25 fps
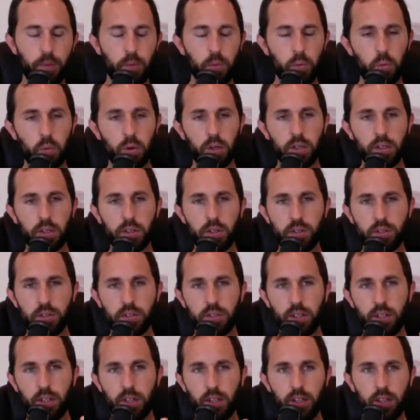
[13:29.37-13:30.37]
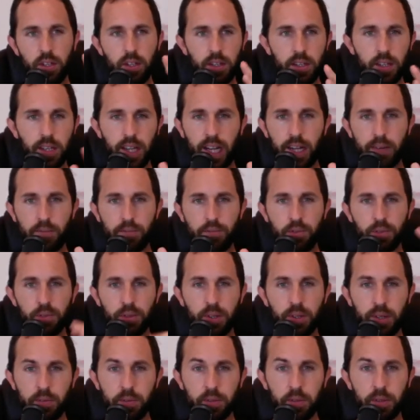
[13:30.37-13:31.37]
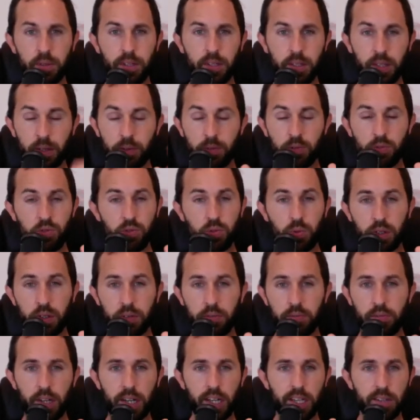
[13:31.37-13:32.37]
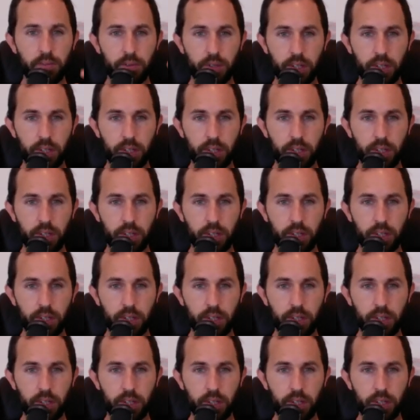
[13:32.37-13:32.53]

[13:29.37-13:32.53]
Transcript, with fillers: was after, I think I was 25,